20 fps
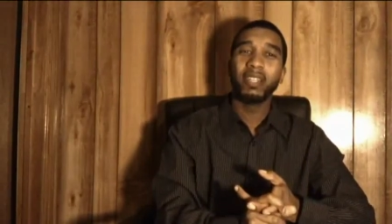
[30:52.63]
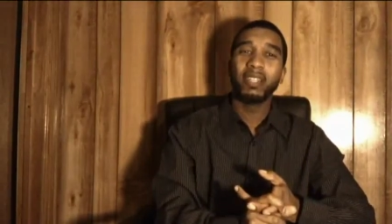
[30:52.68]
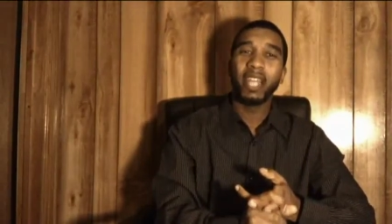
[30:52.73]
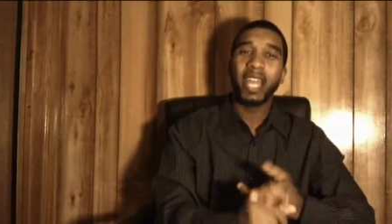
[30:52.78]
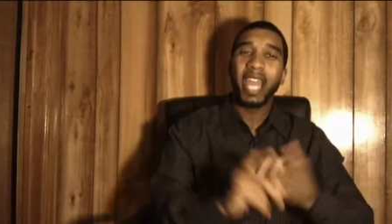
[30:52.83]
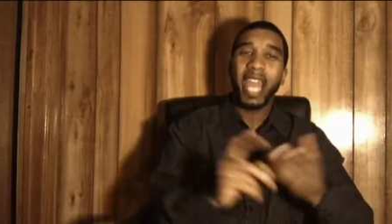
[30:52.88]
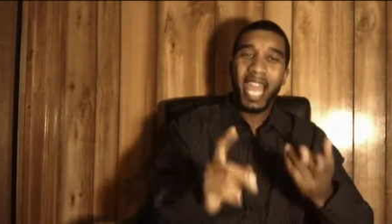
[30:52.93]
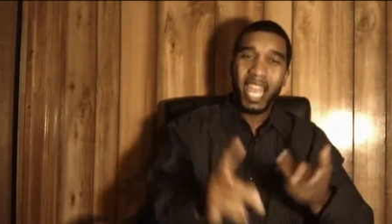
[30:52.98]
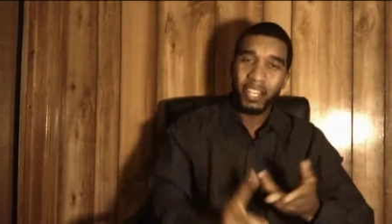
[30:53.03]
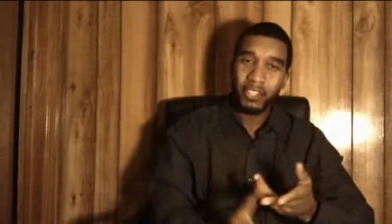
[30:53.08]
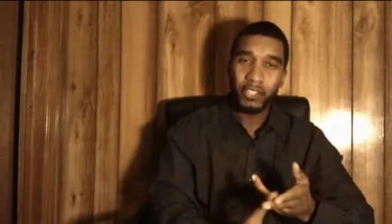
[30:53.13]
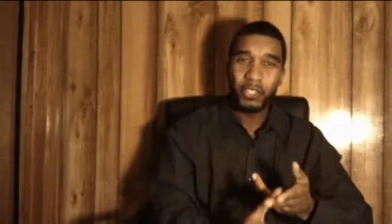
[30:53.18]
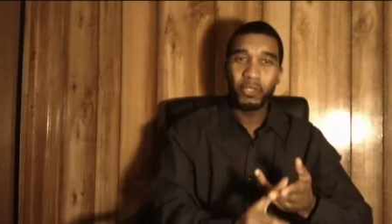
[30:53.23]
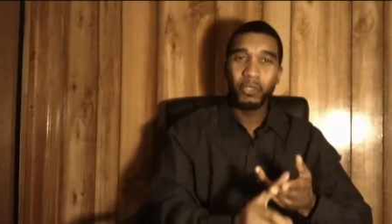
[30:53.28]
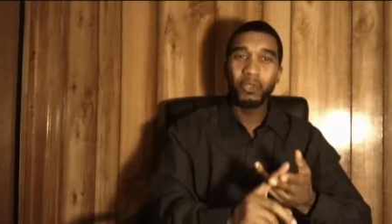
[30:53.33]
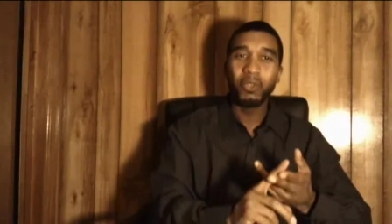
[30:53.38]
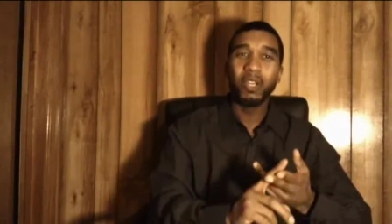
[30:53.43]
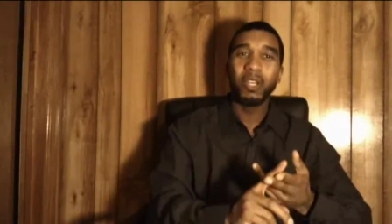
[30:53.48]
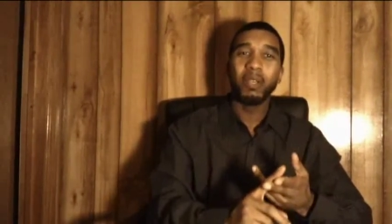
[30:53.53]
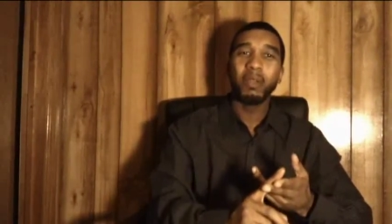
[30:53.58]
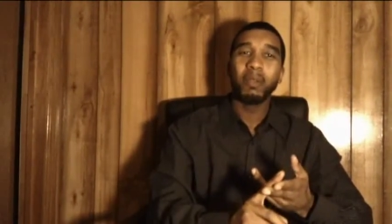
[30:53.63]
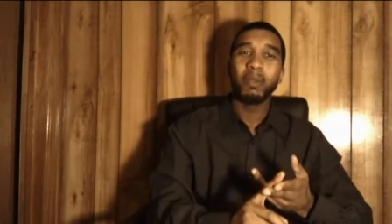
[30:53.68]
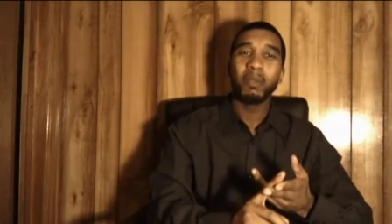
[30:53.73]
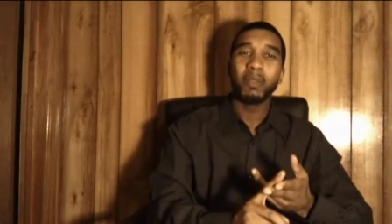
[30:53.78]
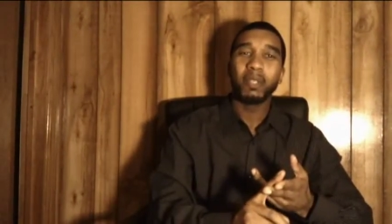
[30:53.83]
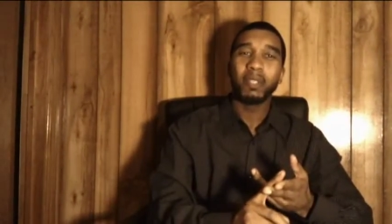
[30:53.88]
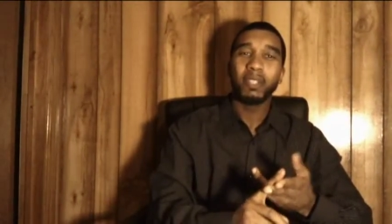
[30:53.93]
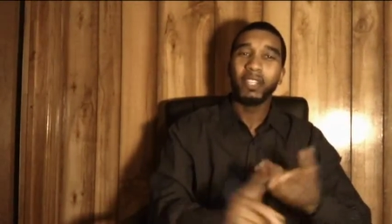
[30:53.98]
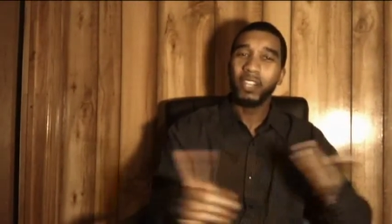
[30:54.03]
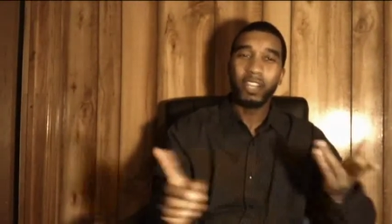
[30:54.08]
They hate you.
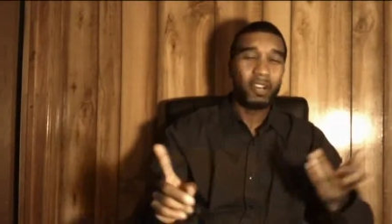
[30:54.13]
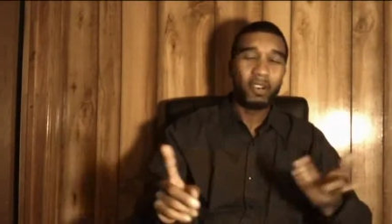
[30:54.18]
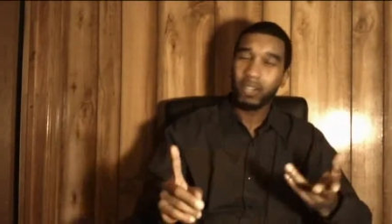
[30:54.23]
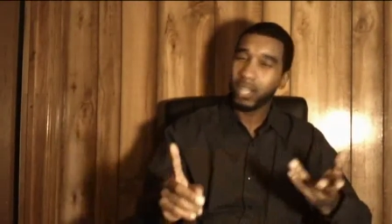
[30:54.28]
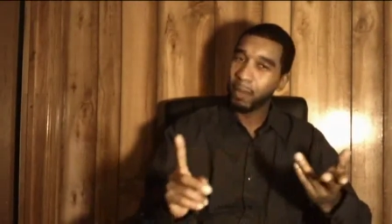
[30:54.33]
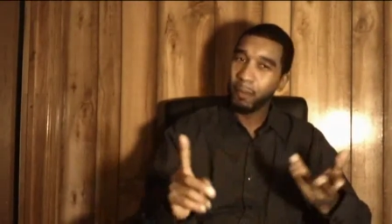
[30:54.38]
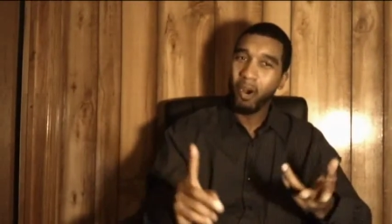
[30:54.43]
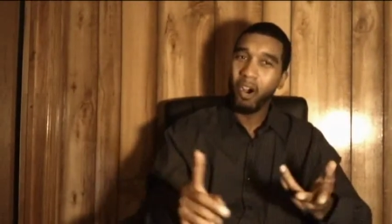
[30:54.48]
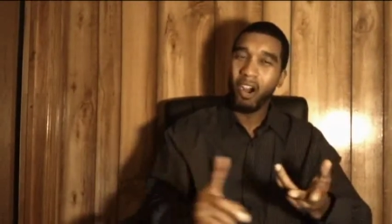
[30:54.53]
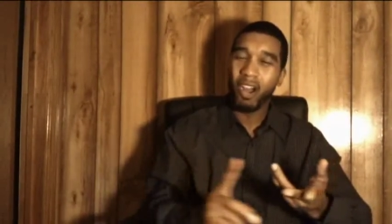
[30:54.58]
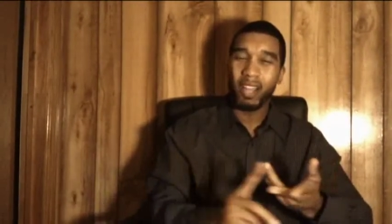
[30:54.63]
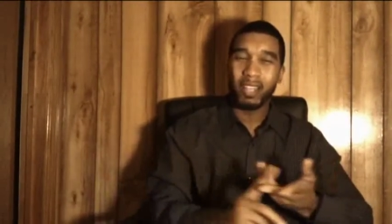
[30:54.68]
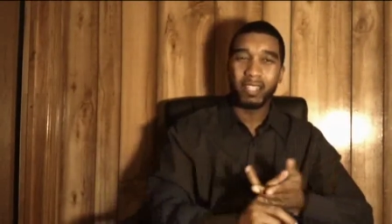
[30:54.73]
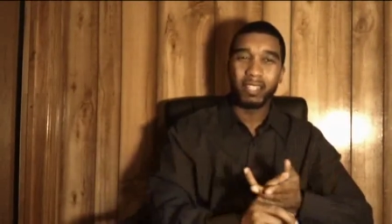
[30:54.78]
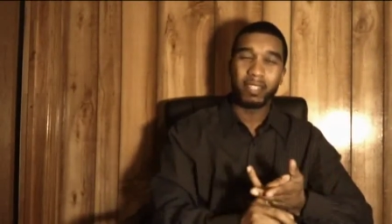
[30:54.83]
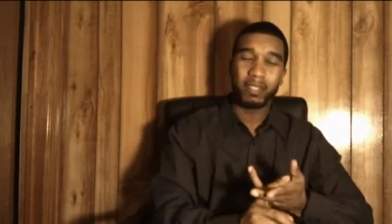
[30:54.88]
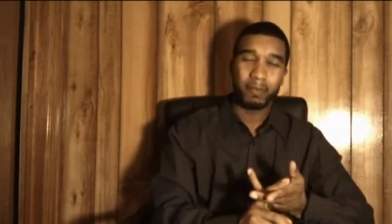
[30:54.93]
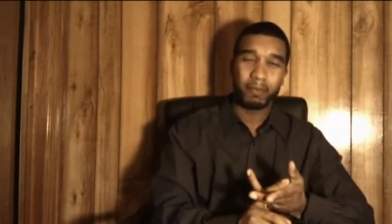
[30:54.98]
You know, come on.